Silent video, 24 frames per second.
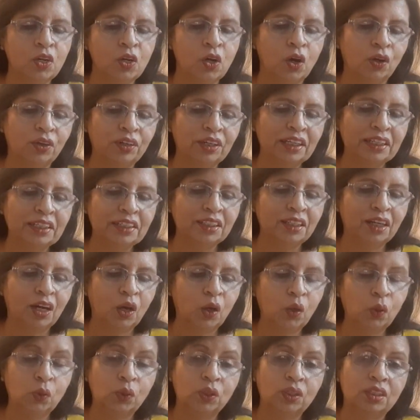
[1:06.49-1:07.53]
All right,
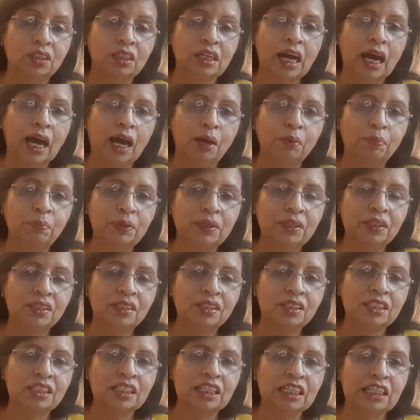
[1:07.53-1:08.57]
now
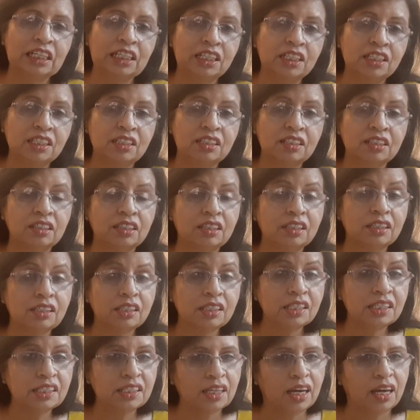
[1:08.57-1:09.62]
happiness is a
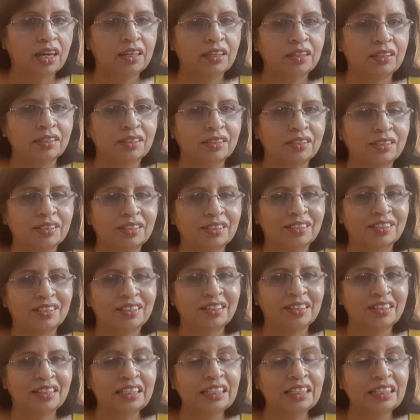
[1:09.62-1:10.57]
science.